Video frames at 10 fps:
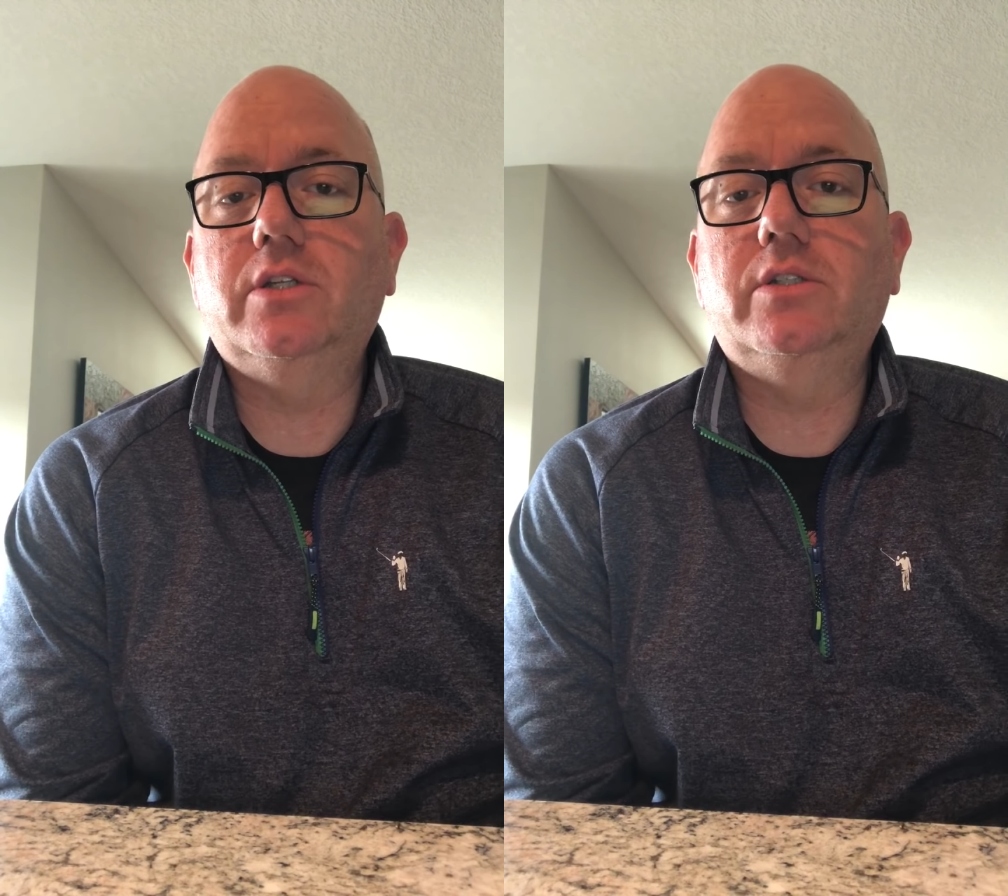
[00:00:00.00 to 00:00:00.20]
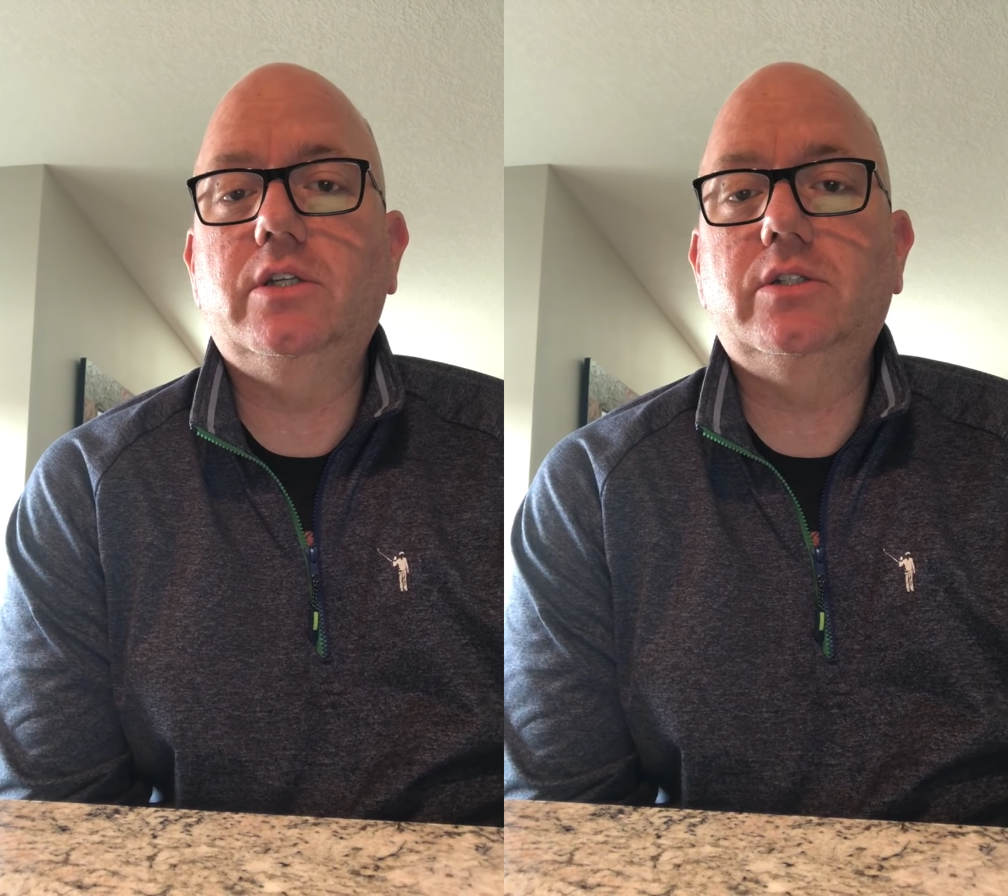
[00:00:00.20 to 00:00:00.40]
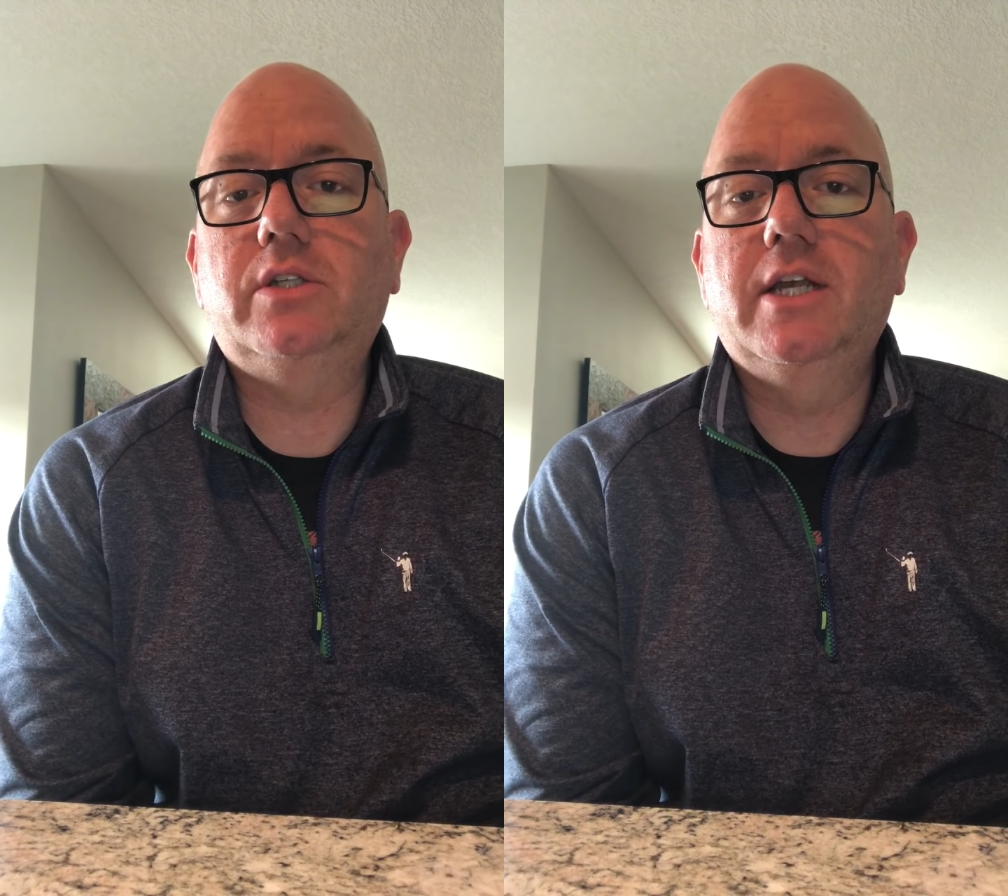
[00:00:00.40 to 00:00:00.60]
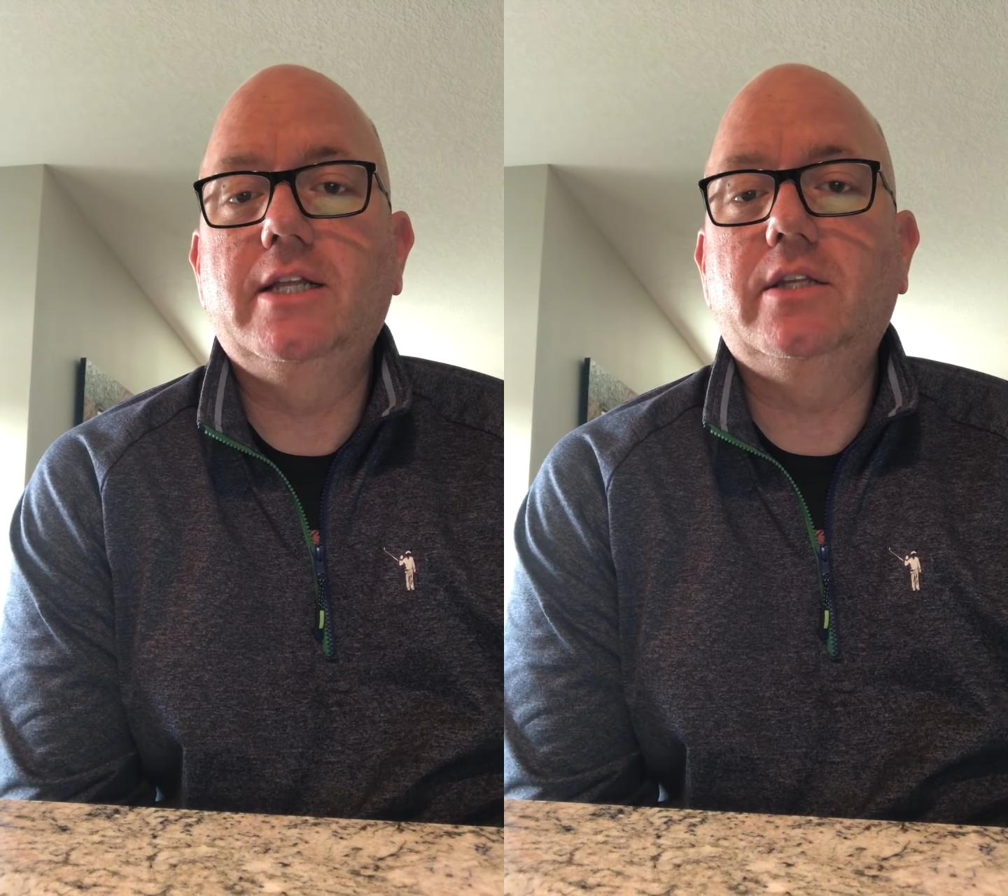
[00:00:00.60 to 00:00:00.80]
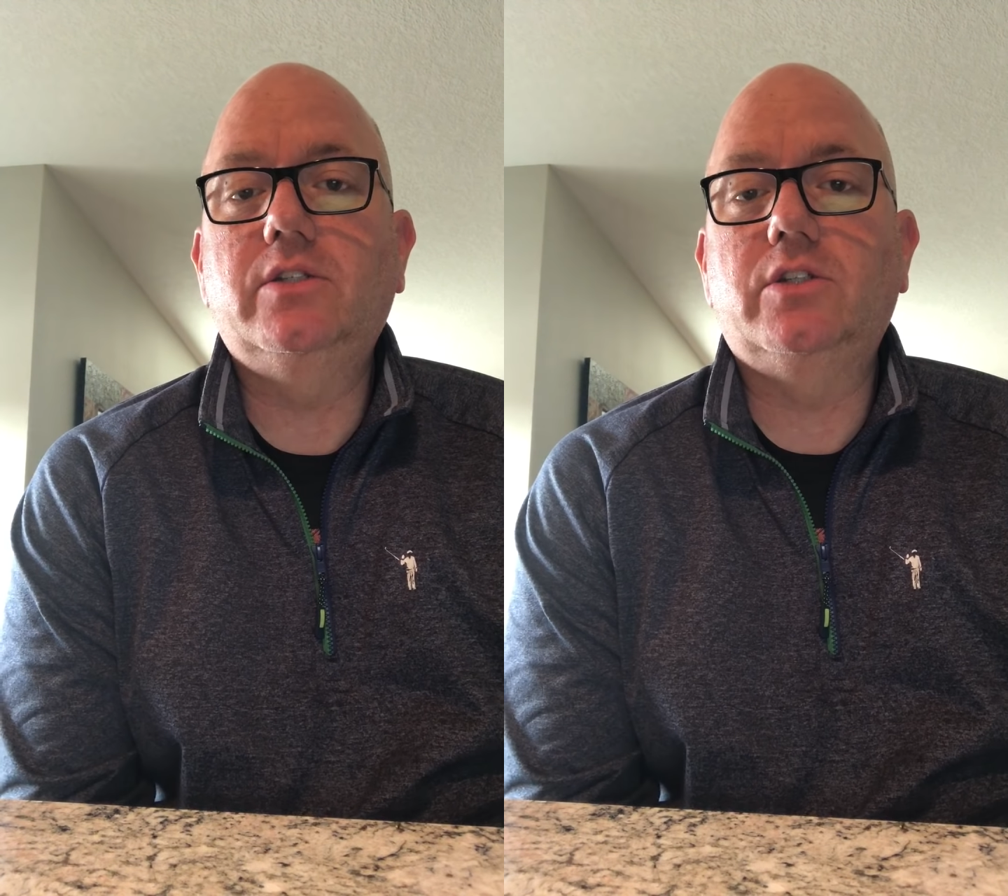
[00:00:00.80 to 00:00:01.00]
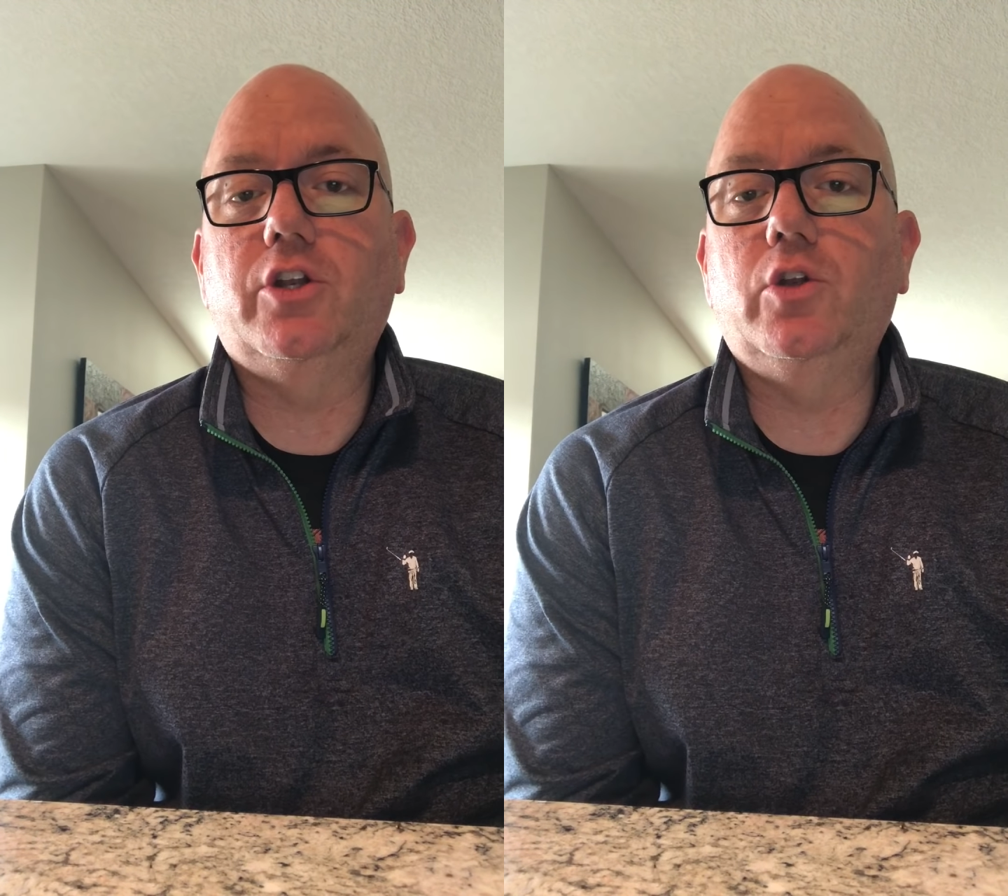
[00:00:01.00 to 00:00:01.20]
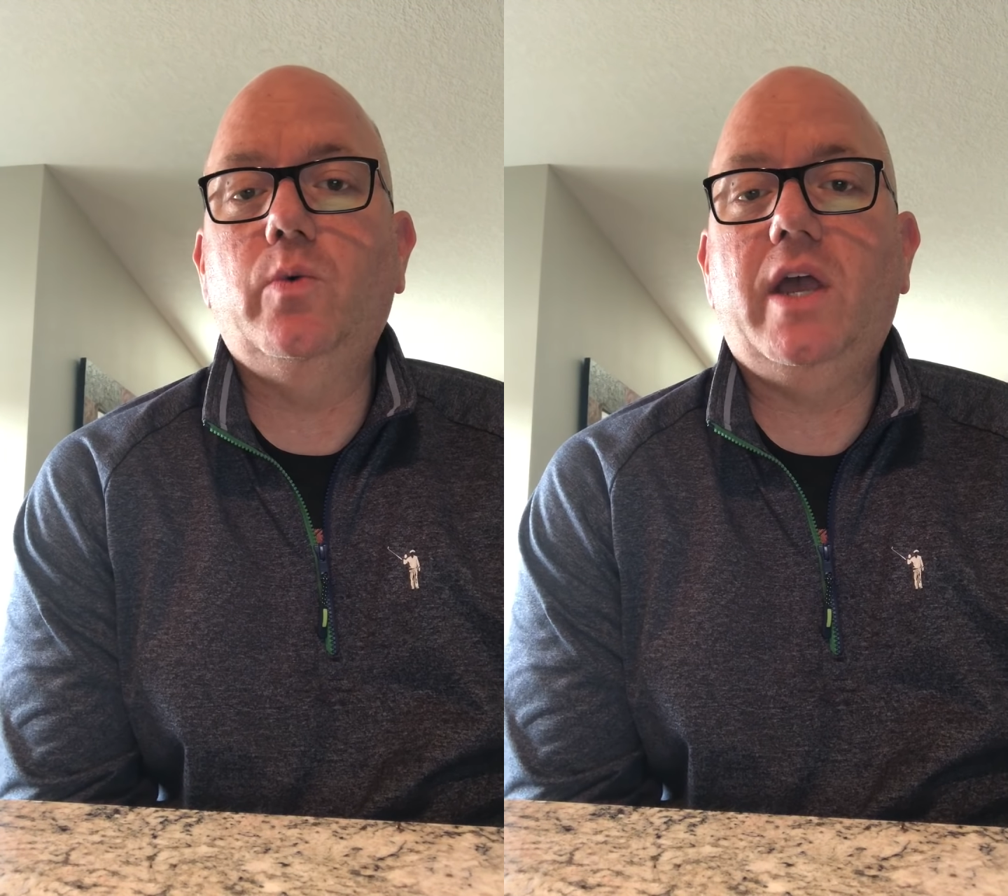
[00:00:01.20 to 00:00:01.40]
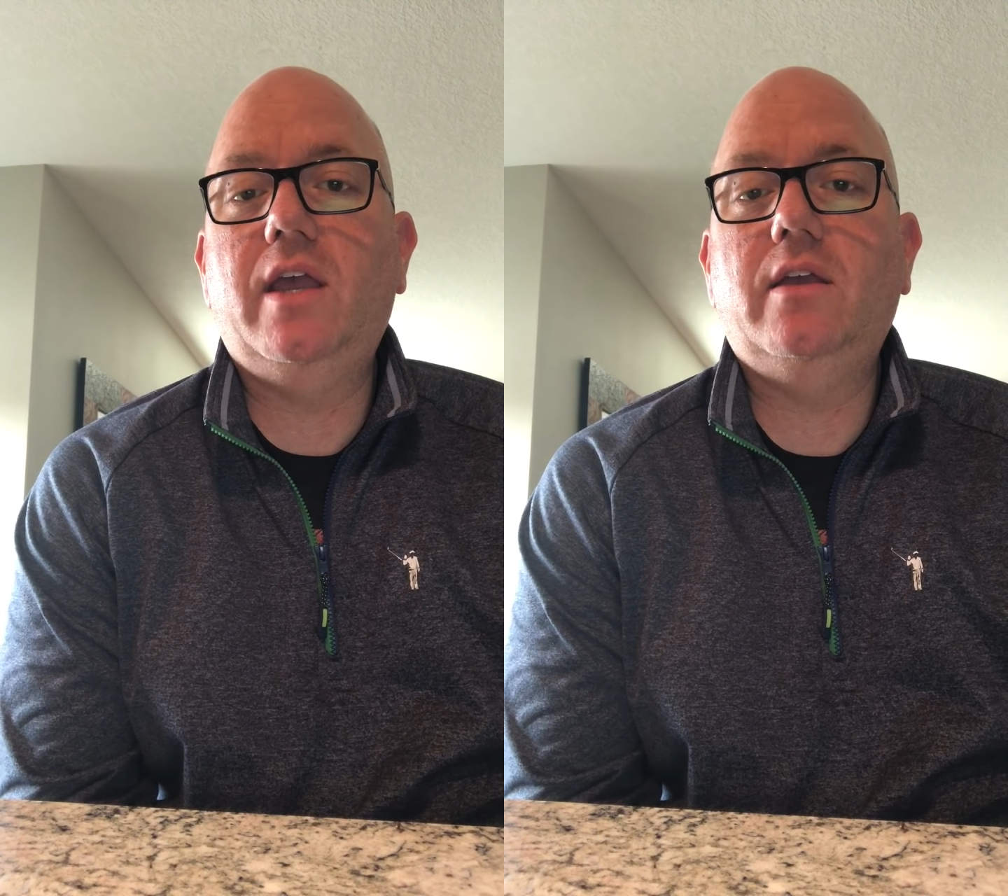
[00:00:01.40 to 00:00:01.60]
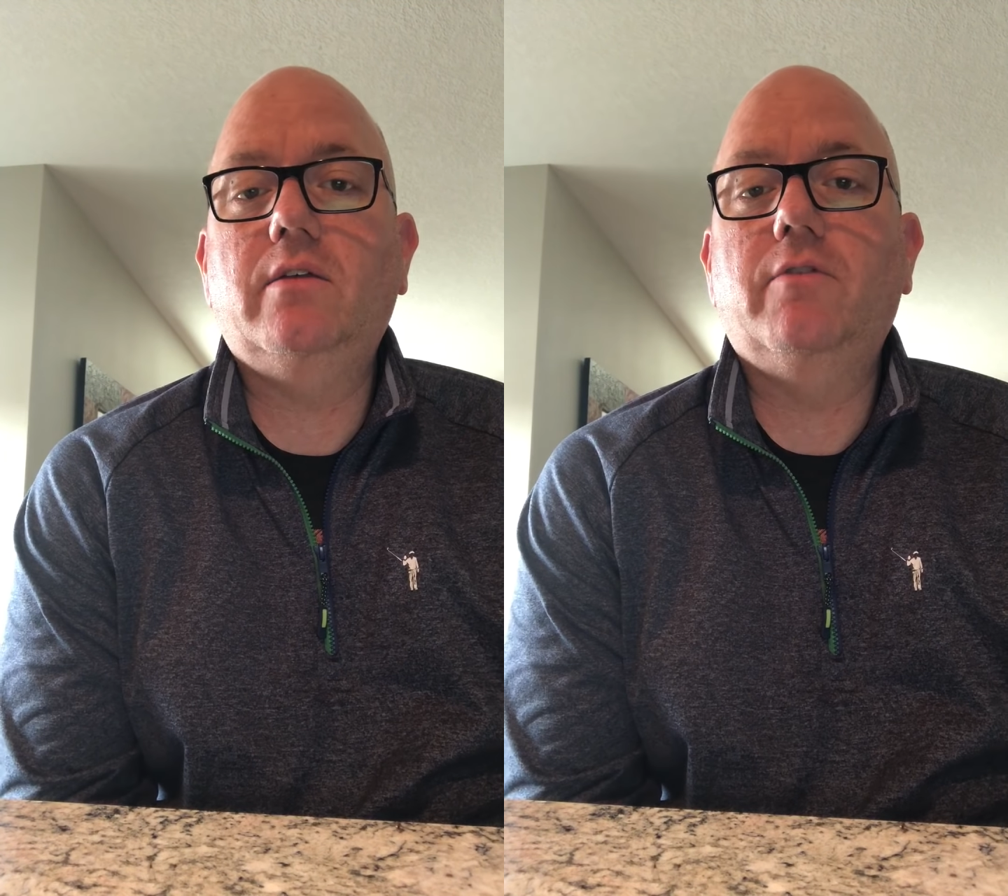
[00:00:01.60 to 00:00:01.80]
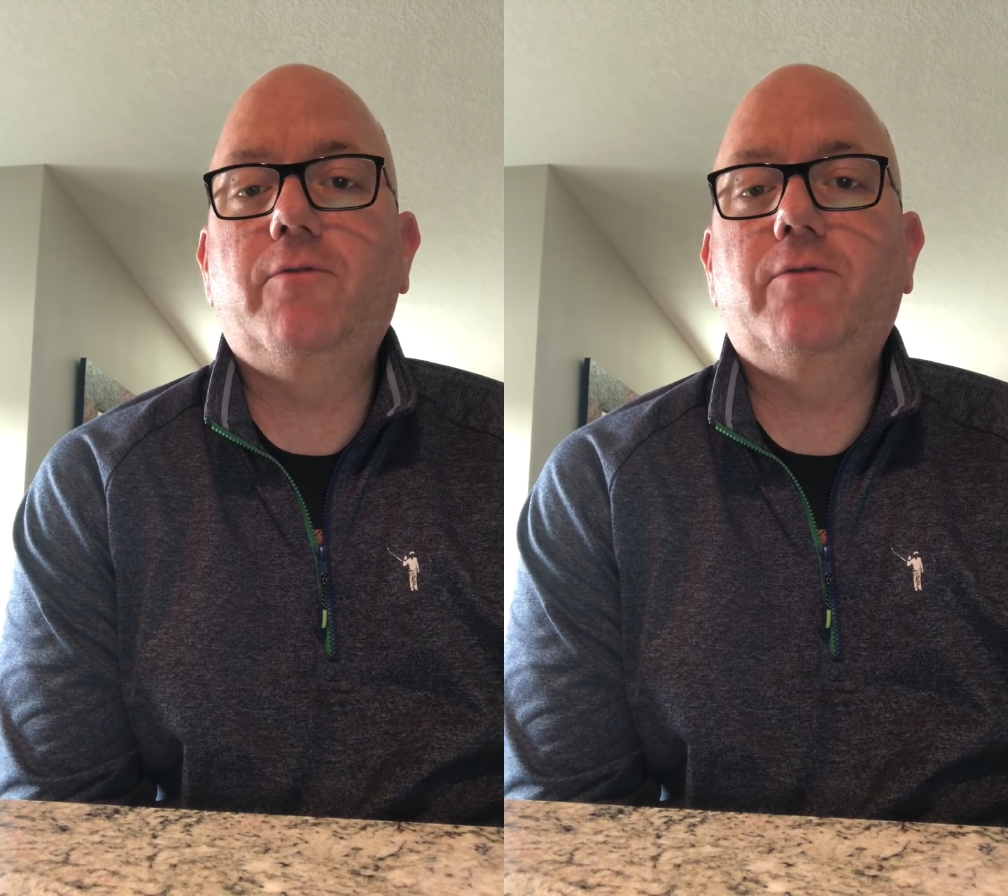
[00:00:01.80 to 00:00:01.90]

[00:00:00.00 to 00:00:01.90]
This is a new way